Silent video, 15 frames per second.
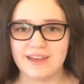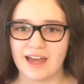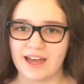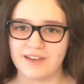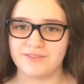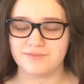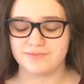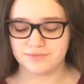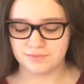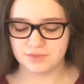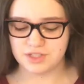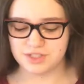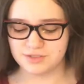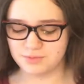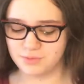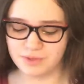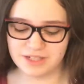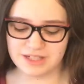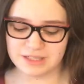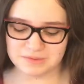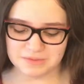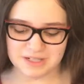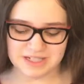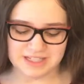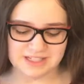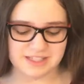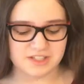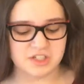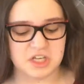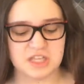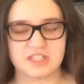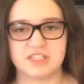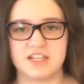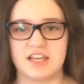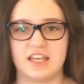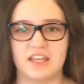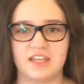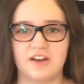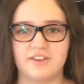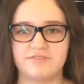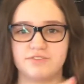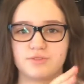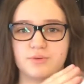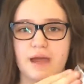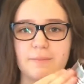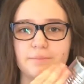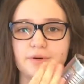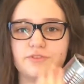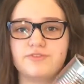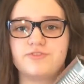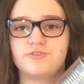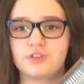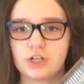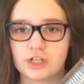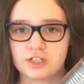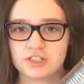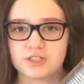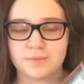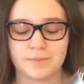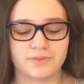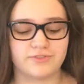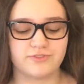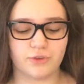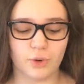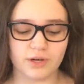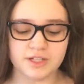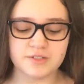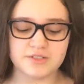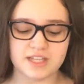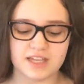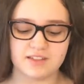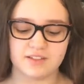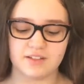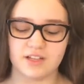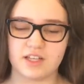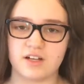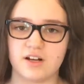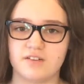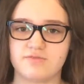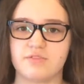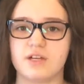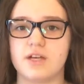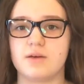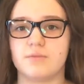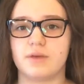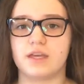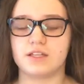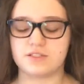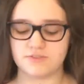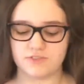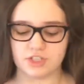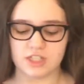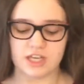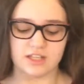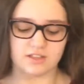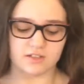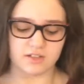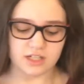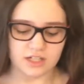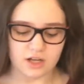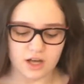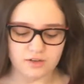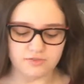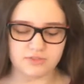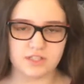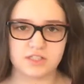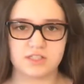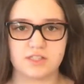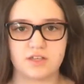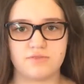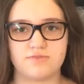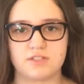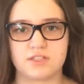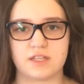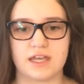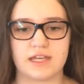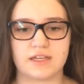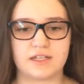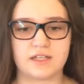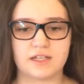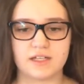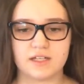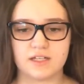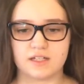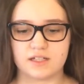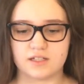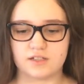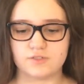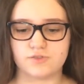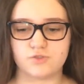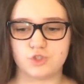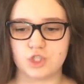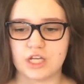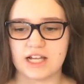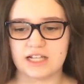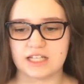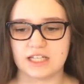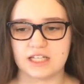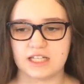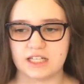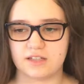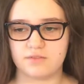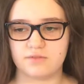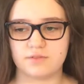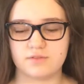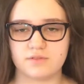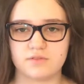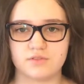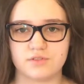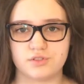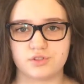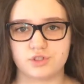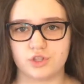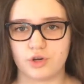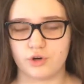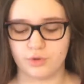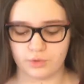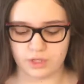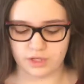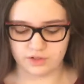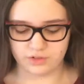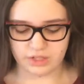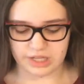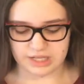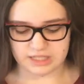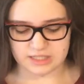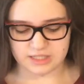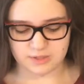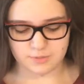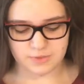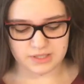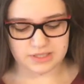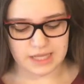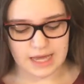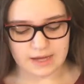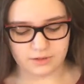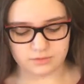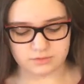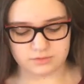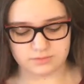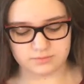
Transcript: I really suggest taking off the wrapper first before you take the lid off, because if you take the lid off, this stuff is like jelly, so it'll like spill out